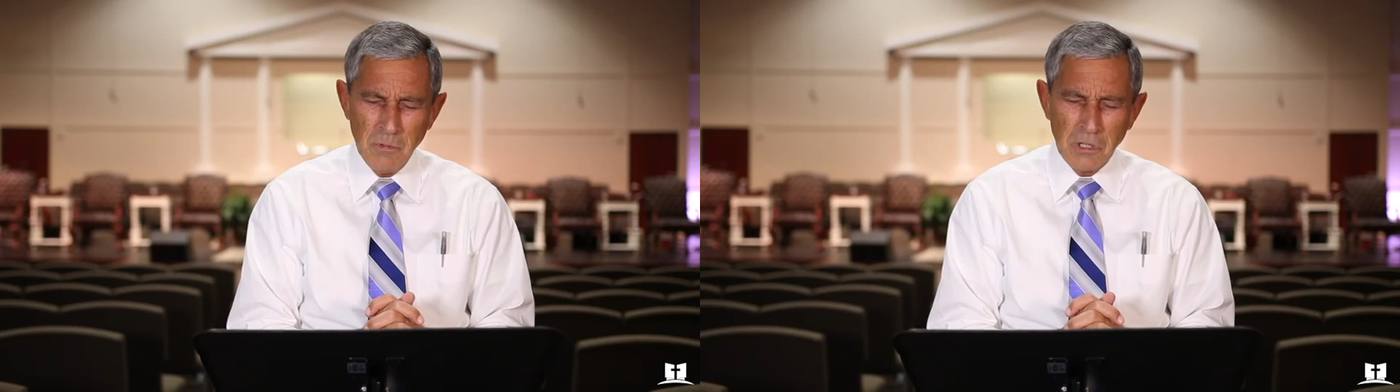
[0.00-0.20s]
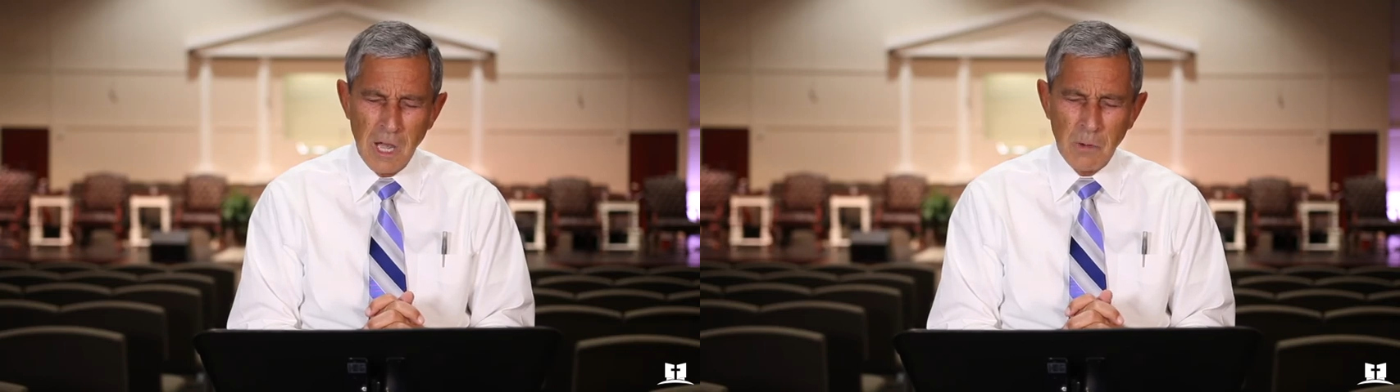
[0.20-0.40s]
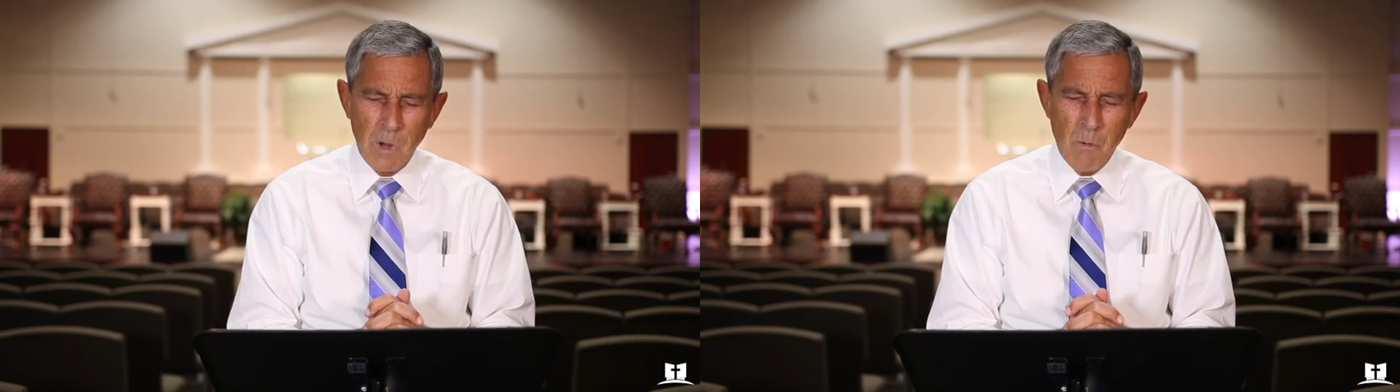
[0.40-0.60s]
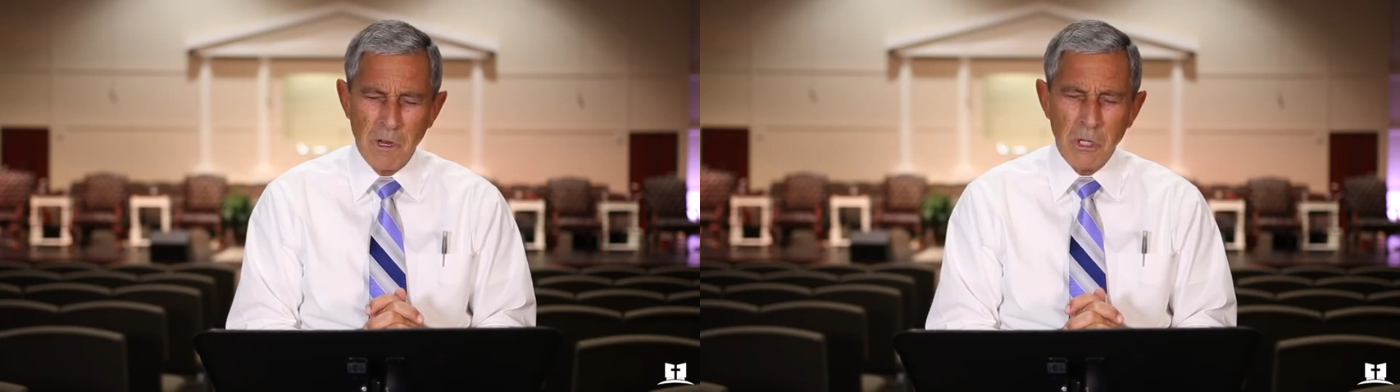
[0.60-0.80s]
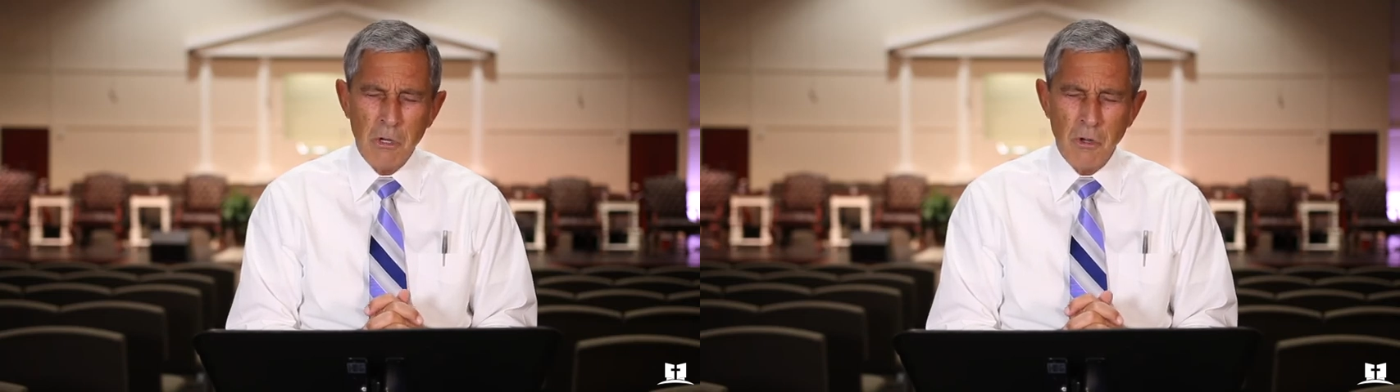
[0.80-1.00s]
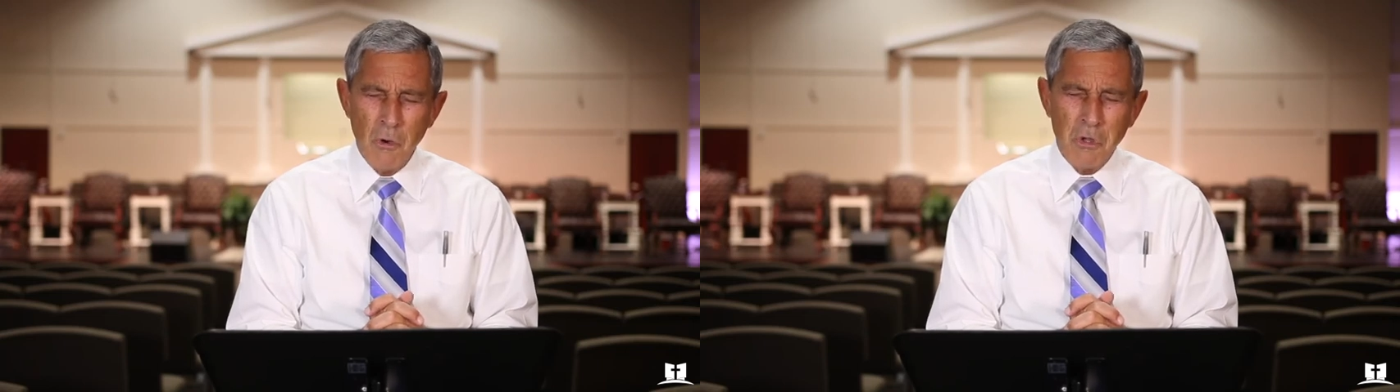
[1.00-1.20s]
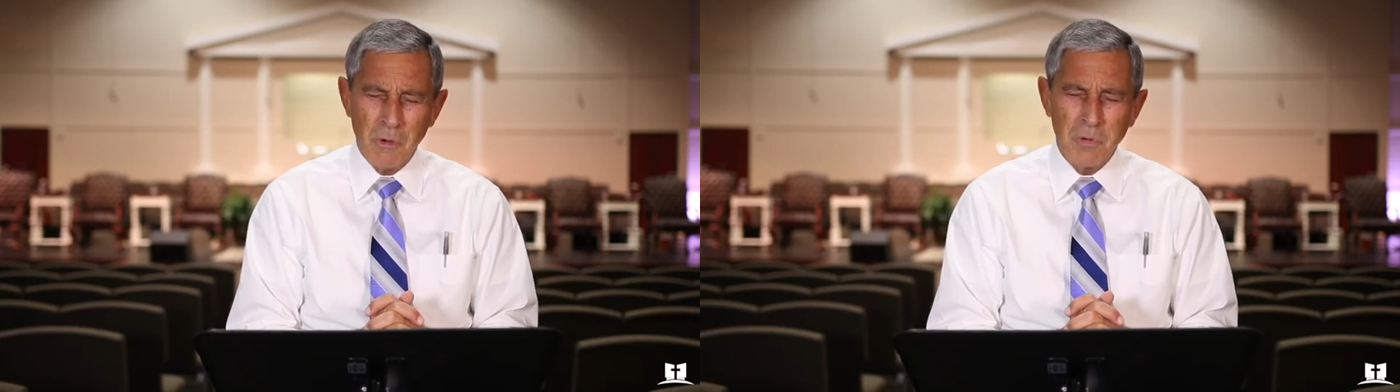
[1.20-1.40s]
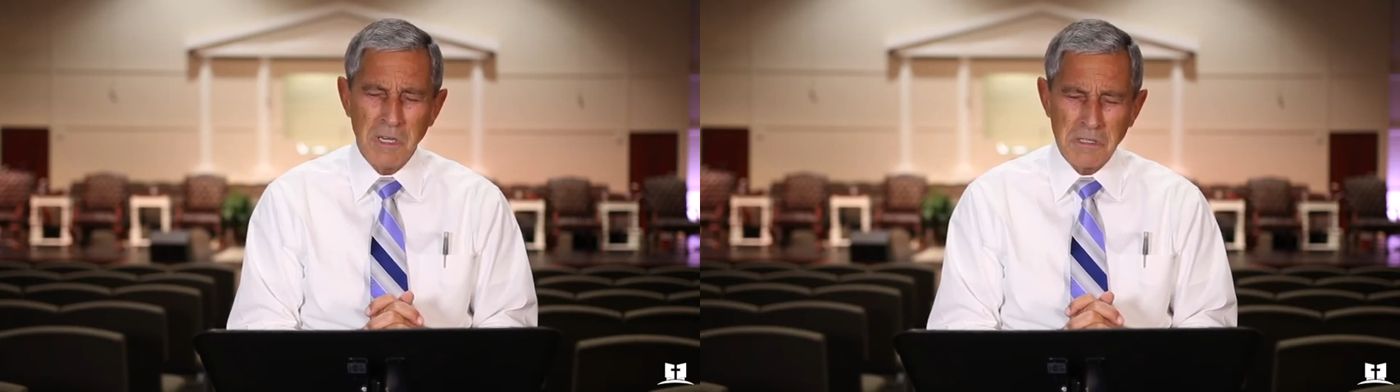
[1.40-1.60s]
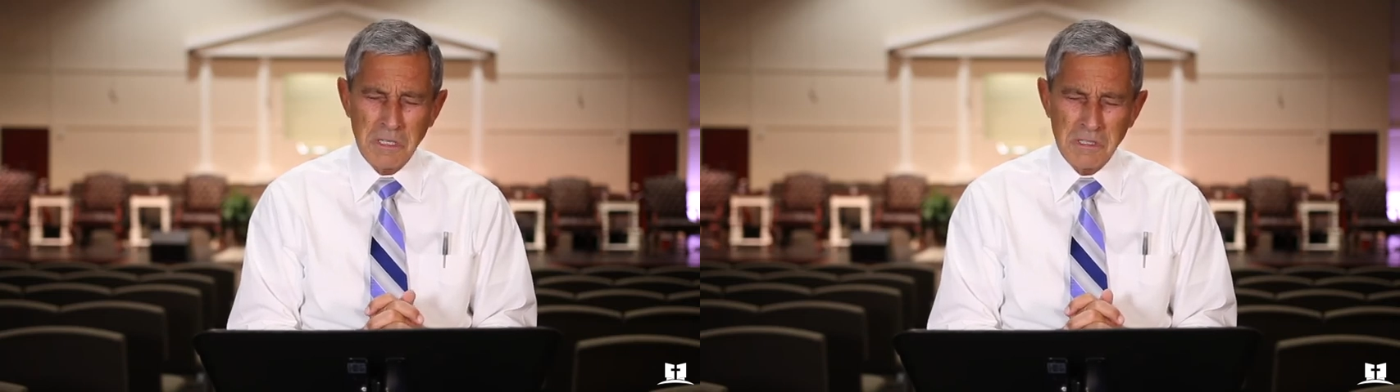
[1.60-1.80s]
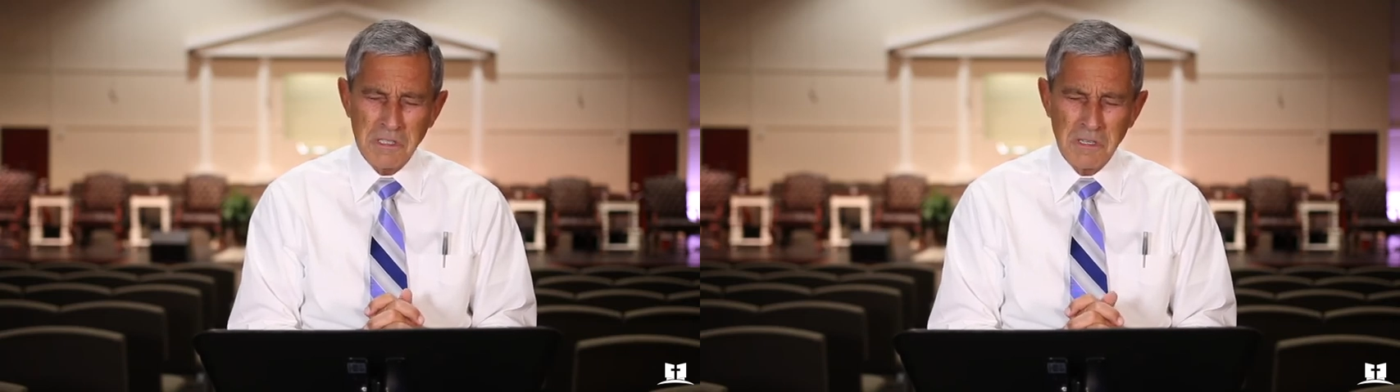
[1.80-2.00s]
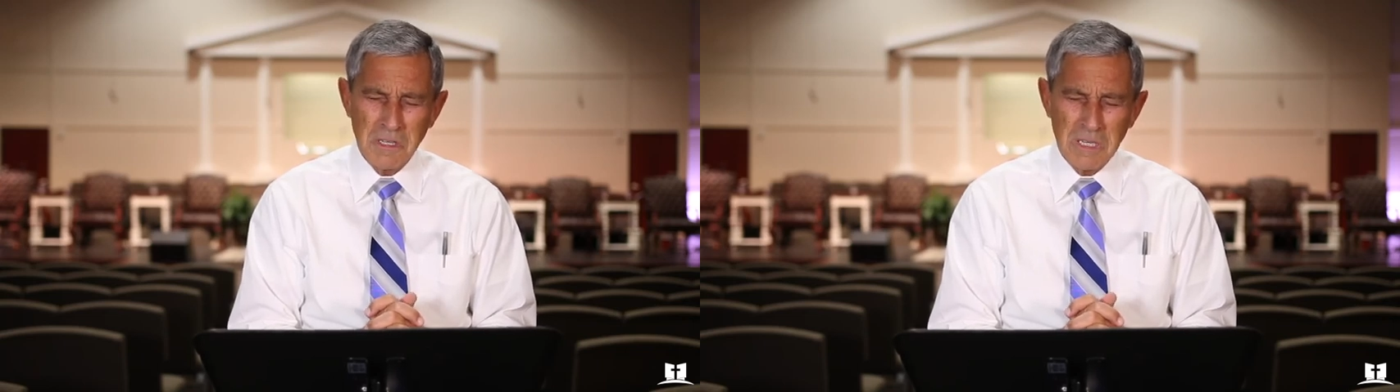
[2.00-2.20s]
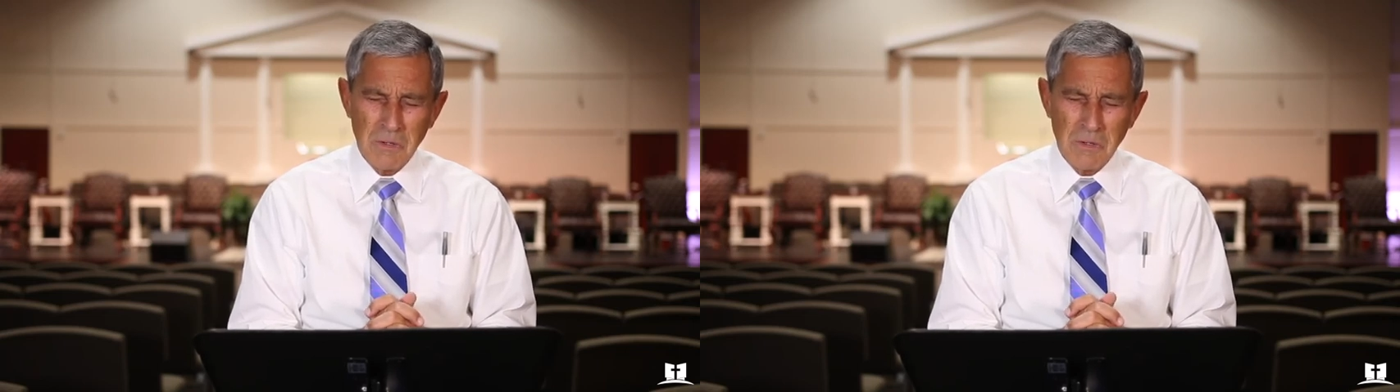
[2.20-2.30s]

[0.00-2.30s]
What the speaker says: But God, we want to know your presence.